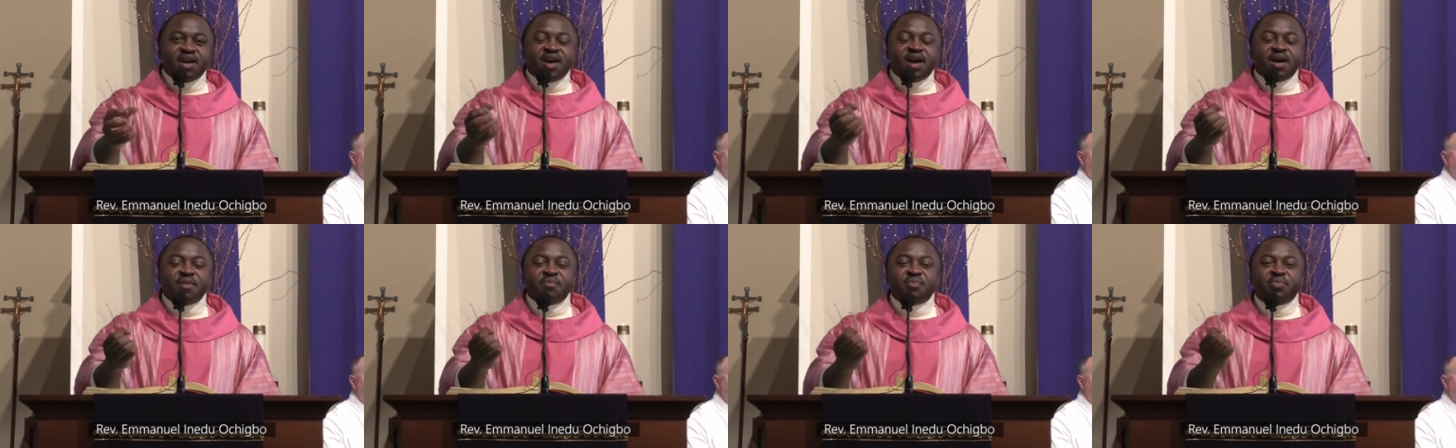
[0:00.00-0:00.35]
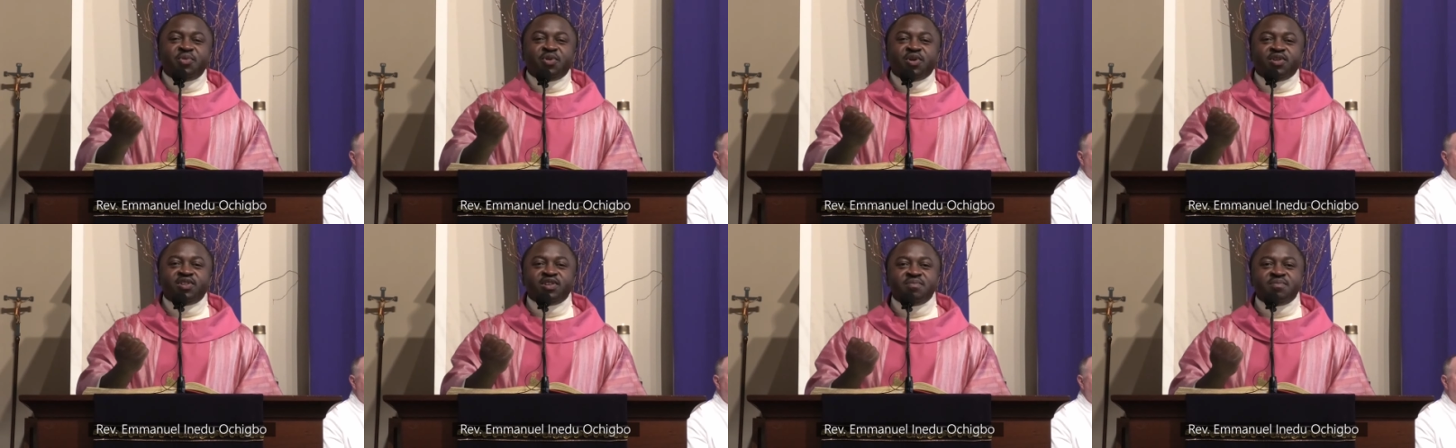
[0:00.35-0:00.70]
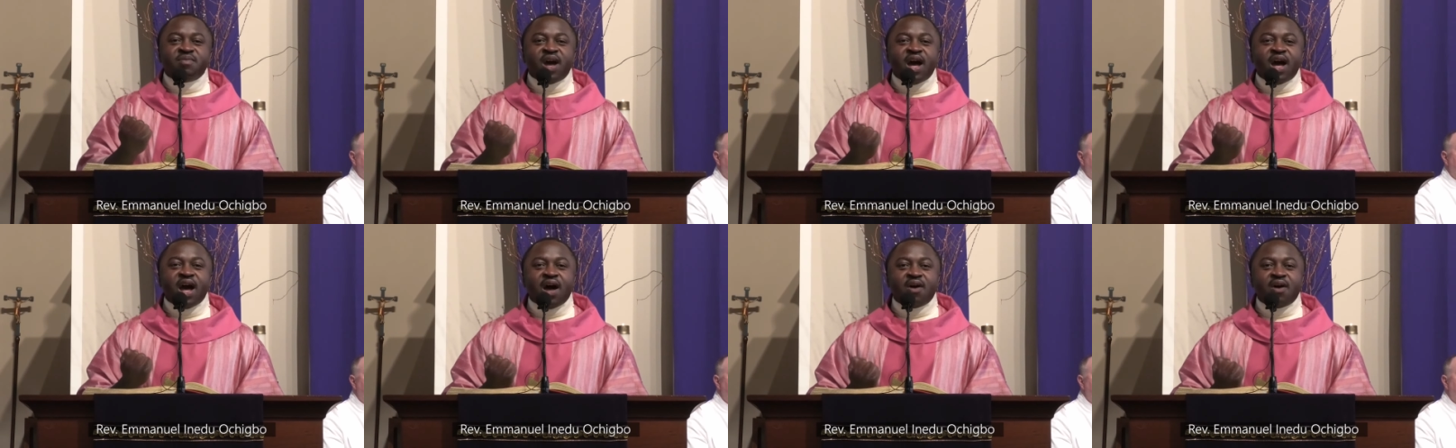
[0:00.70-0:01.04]
and brought him
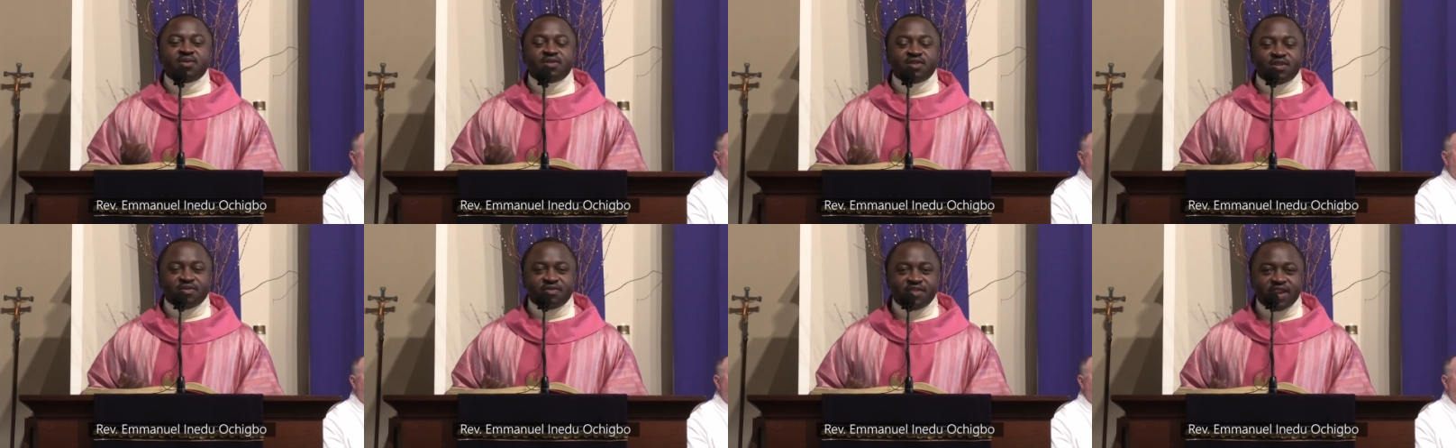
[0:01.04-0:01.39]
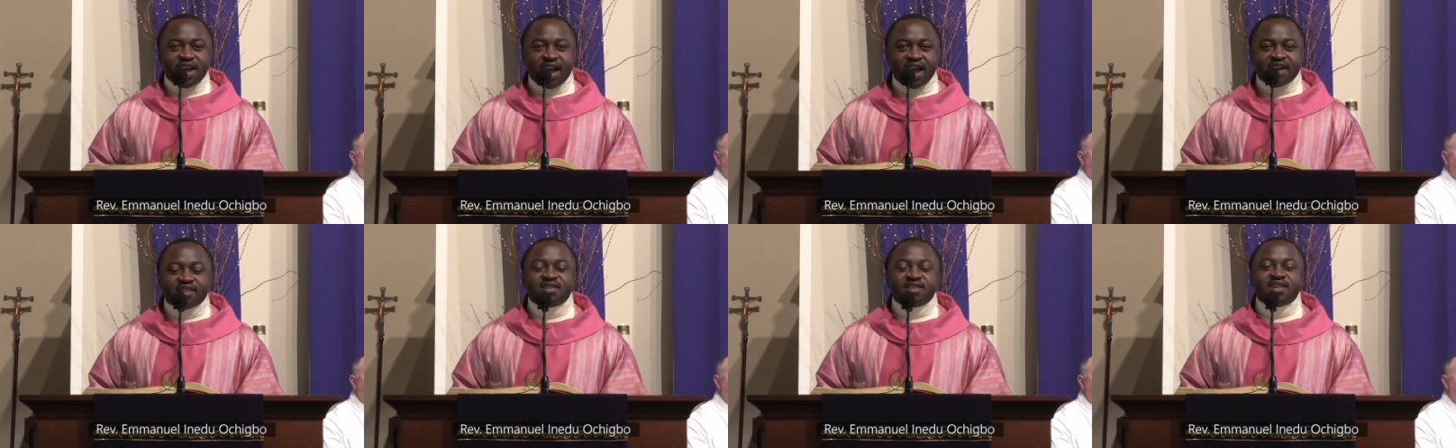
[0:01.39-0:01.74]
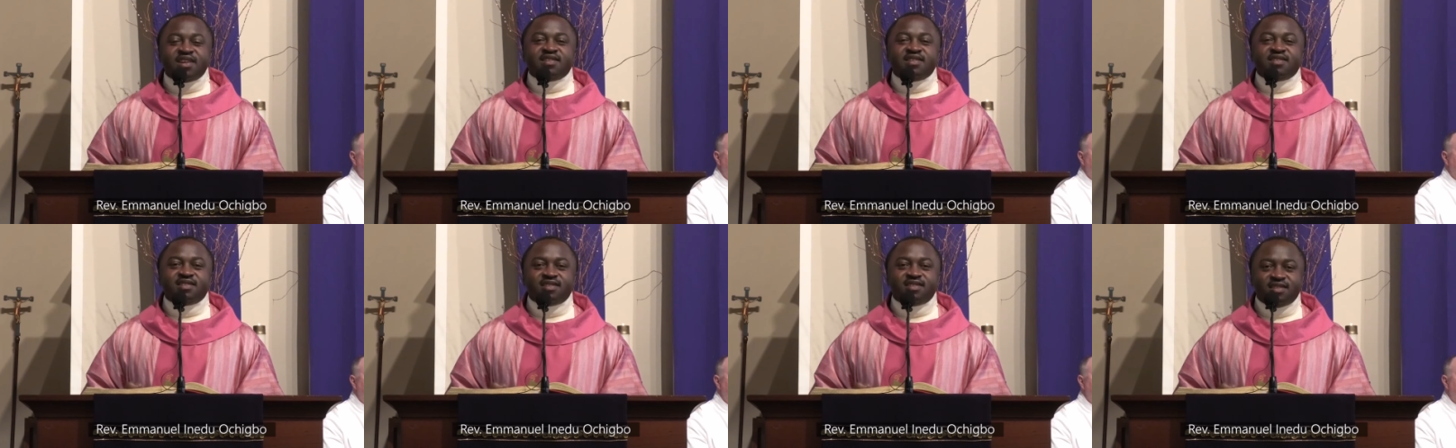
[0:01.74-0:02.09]
out of
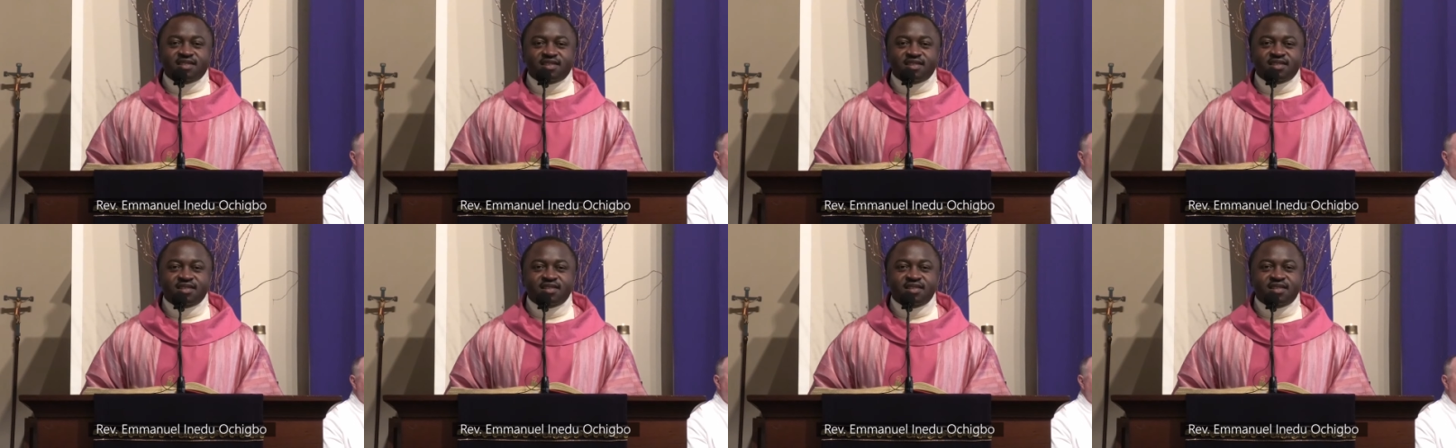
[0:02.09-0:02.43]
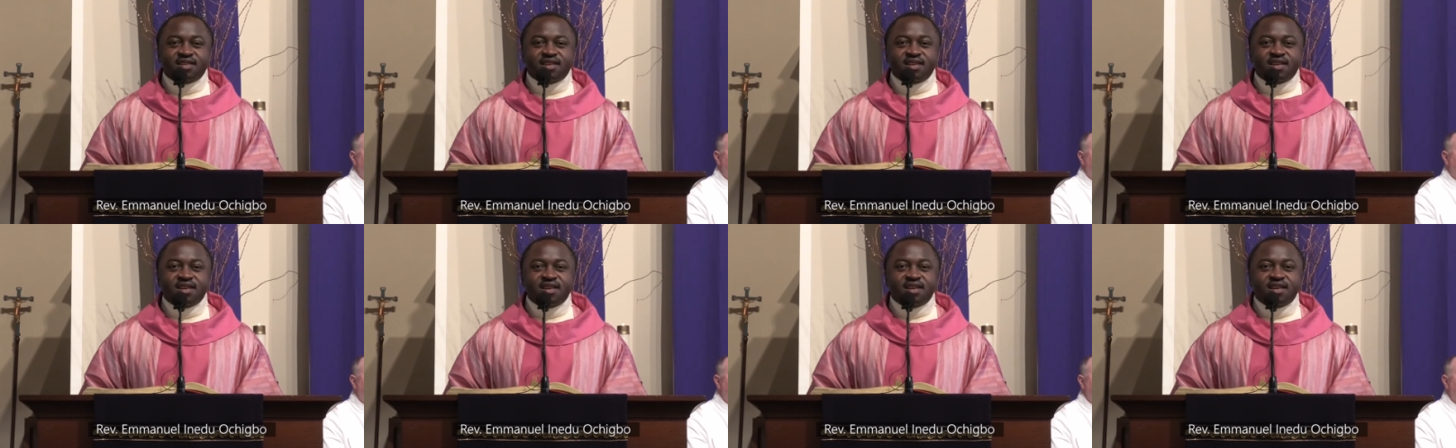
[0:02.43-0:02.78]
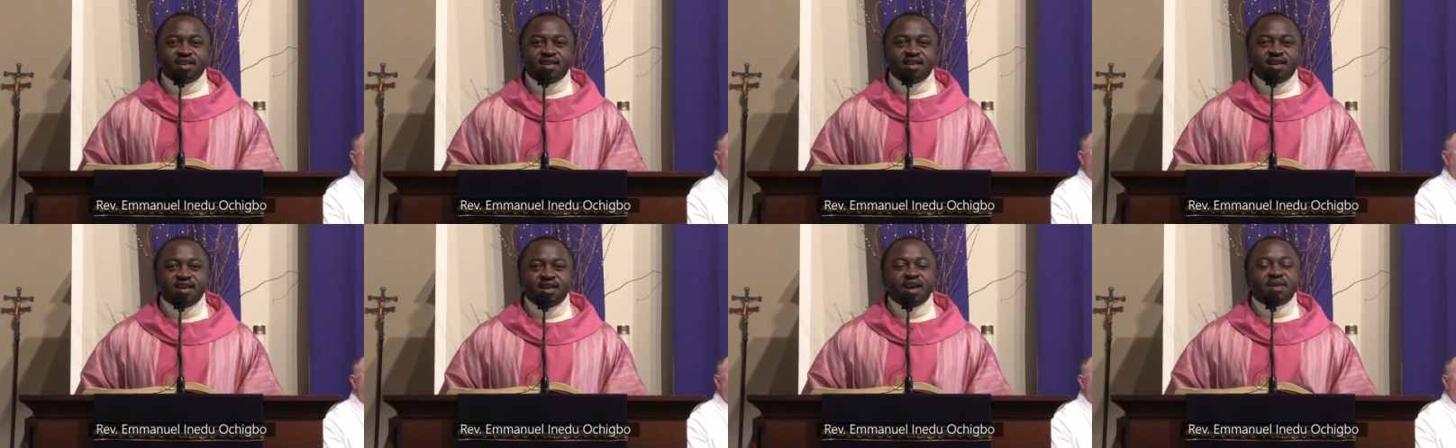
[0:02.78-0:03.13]
darkness
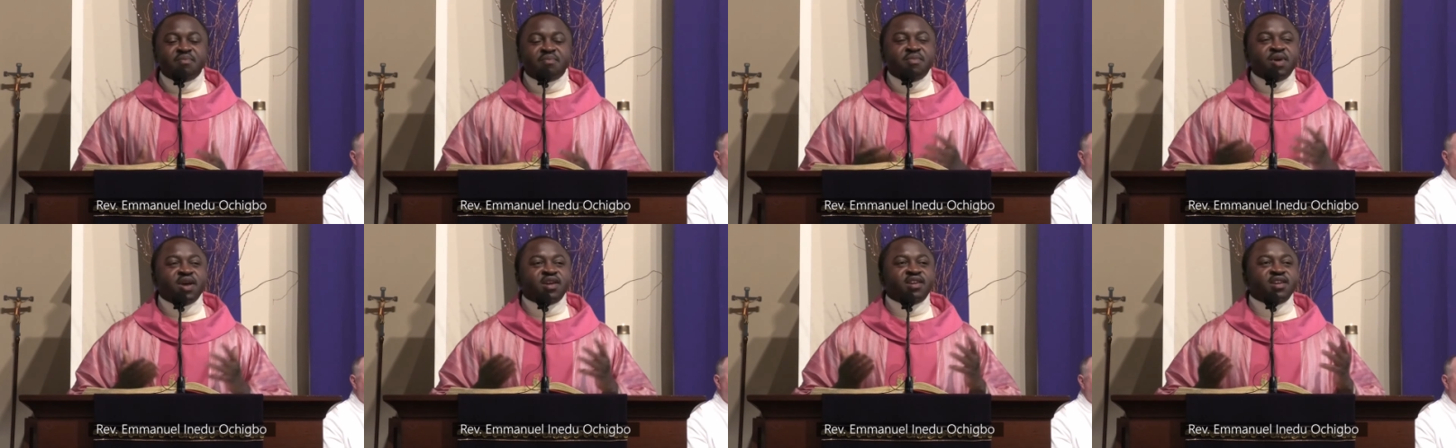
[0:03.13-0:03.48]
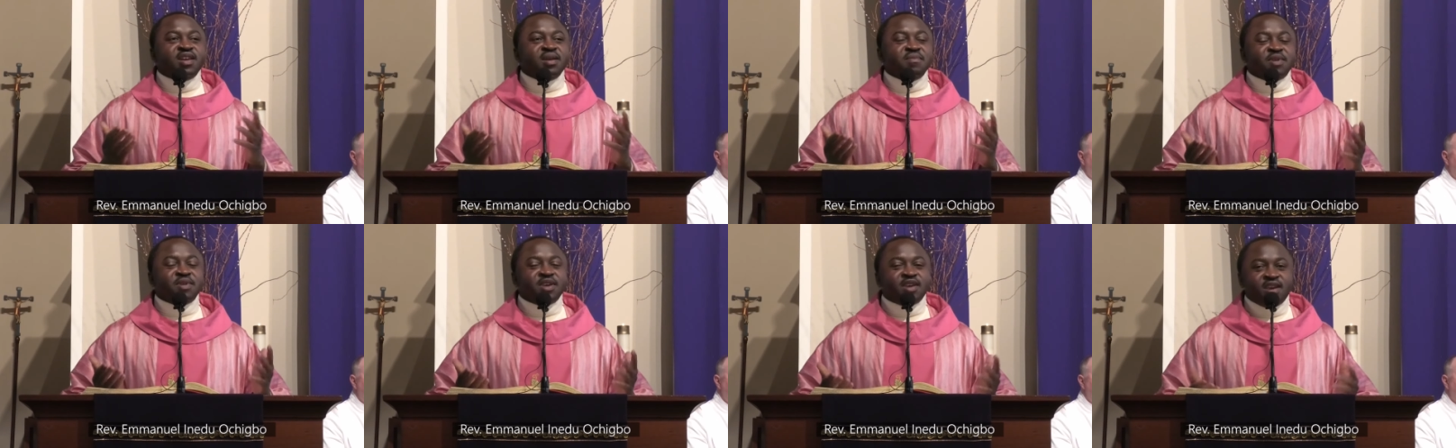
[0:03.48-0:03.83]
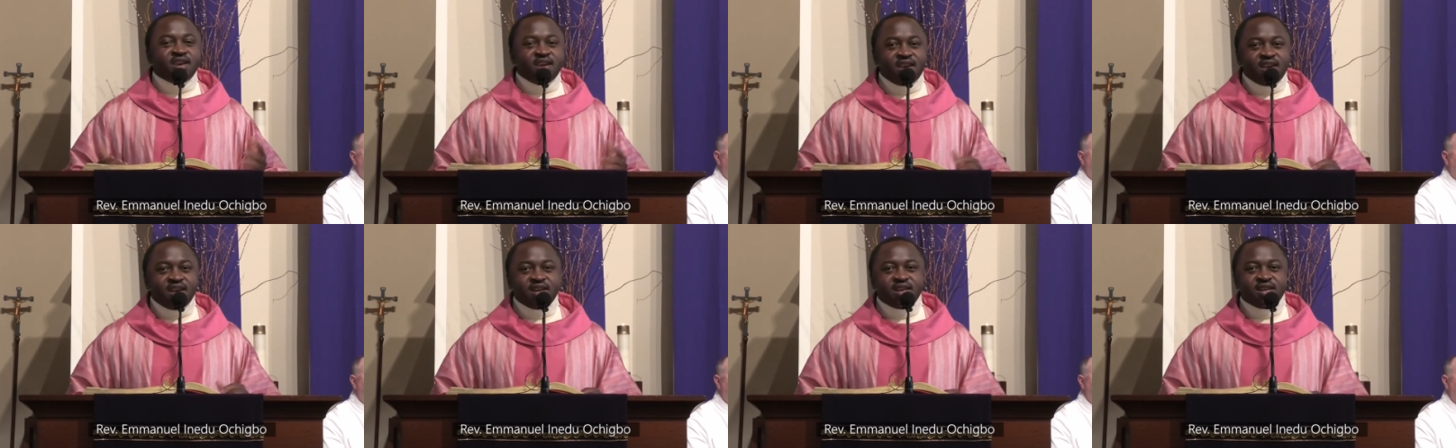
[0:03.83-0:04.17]
and made him
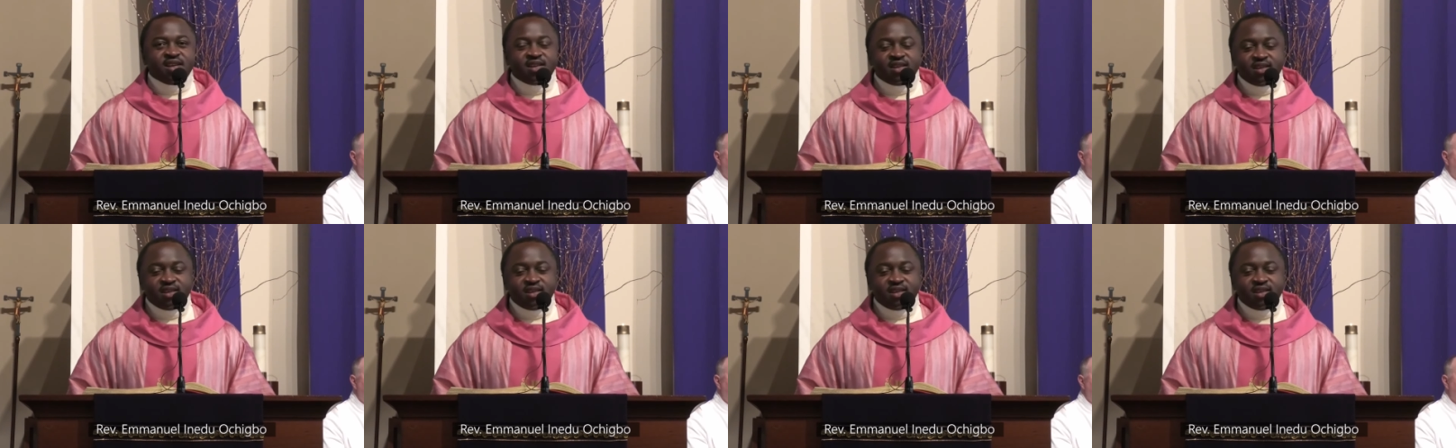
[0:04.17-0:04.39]
king.